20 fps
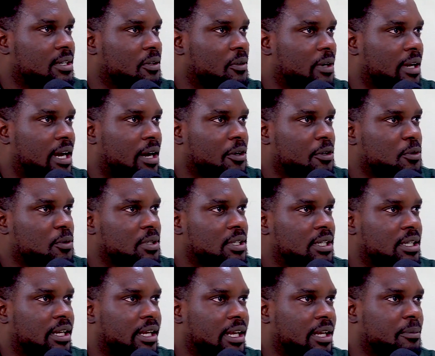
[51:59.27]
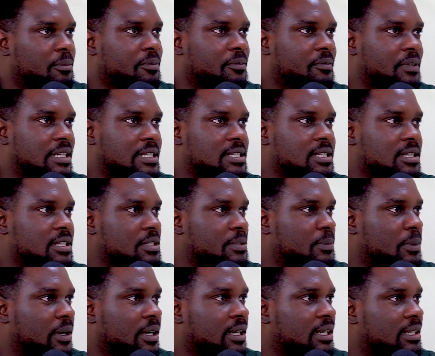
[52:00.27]
Okay, how do we keep fixing this
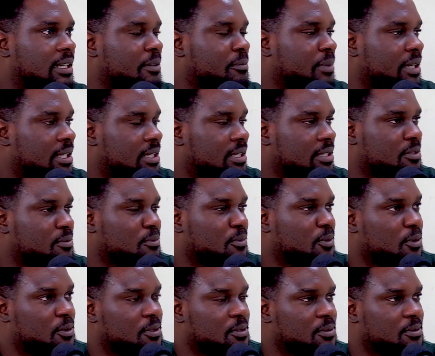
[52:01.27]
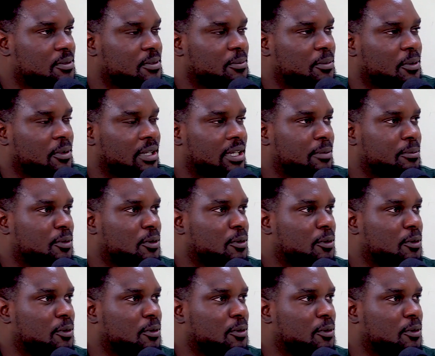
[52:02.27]
product and make it more suitable and